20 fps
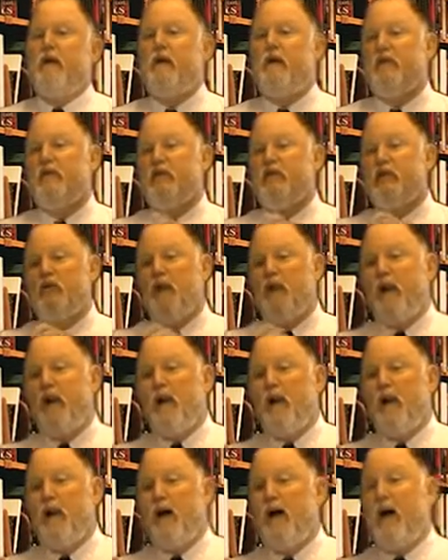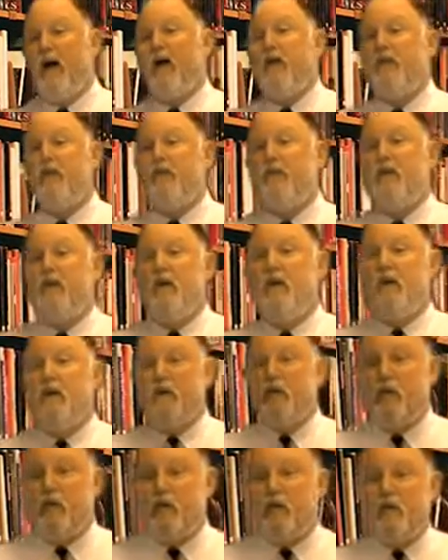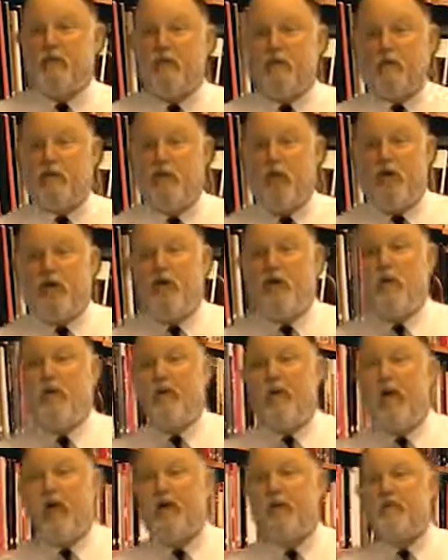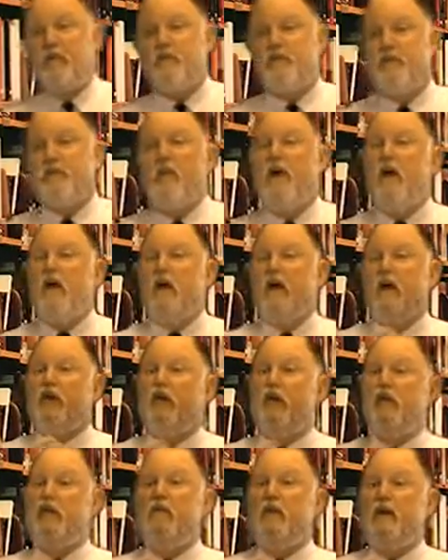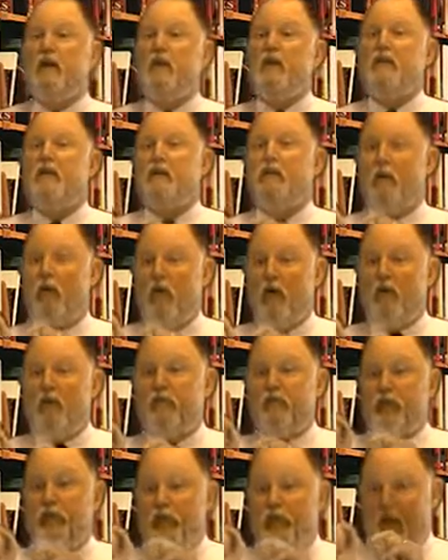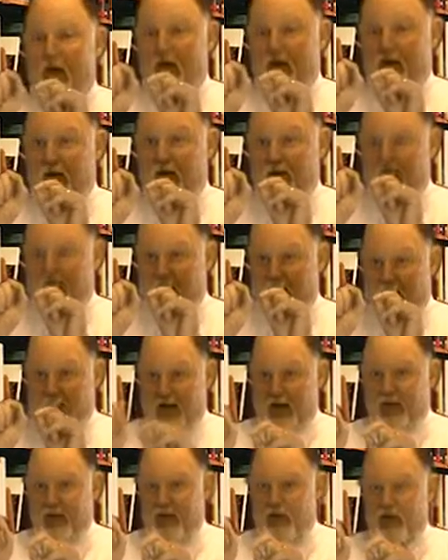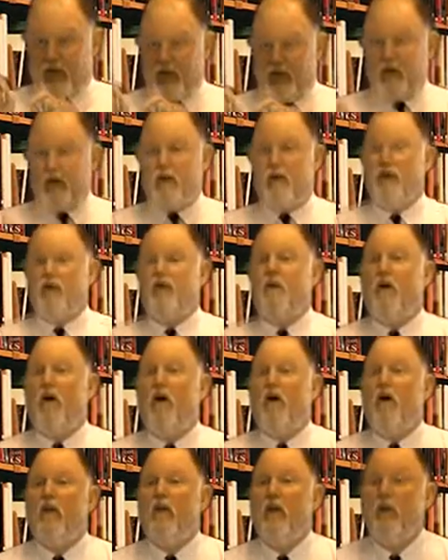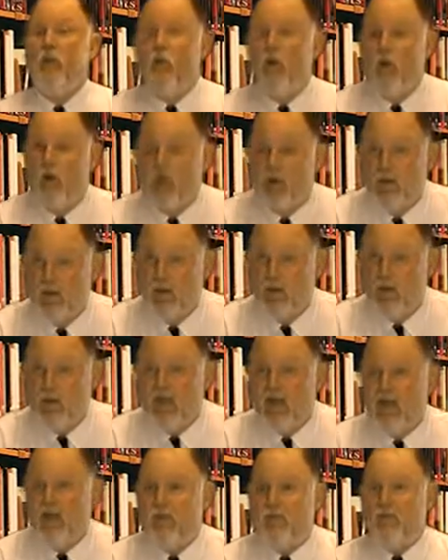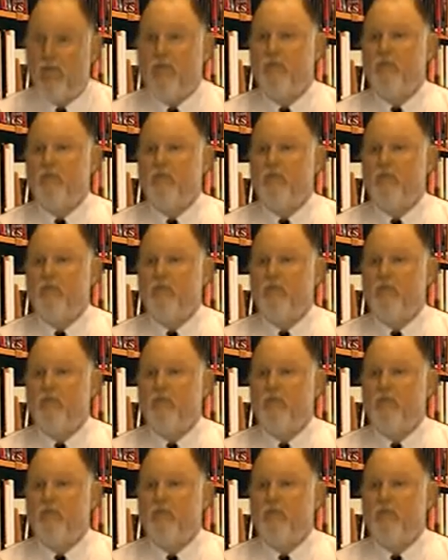And as you analyze, you do this internal analysis, you need to, one of your answers here is, are they working together?